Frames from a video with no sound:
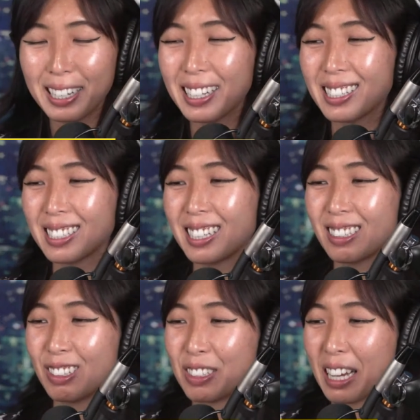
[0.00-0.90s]
and he has
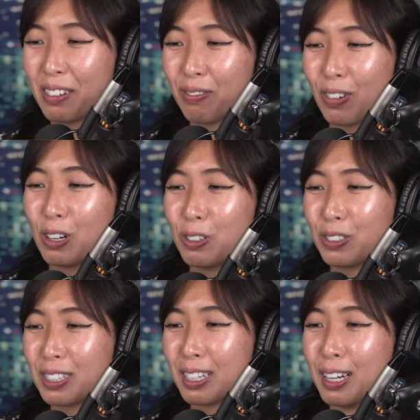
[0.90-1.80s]
like those
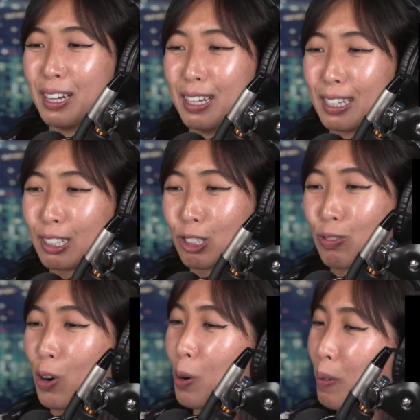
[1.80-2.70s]
headphones. Those
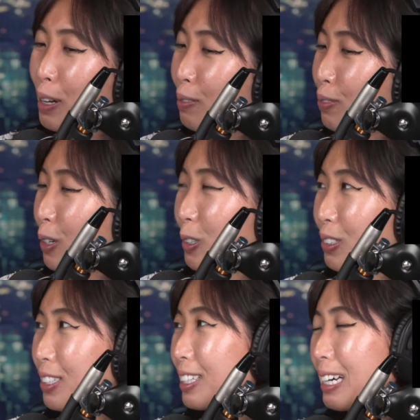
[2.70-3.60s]
foam headphones.
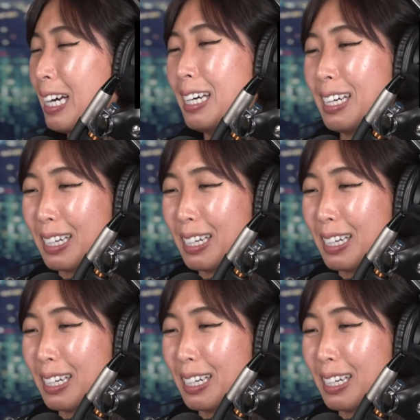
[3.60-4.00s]
Yeah.